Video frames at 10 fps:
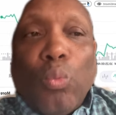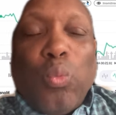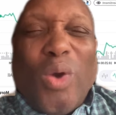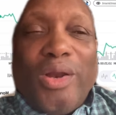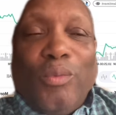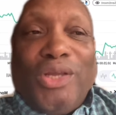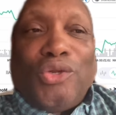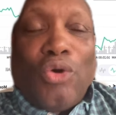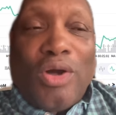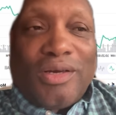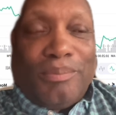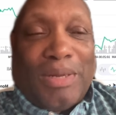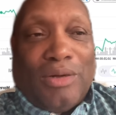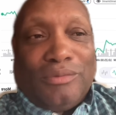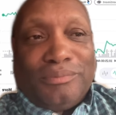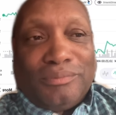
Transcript: what are we talking about?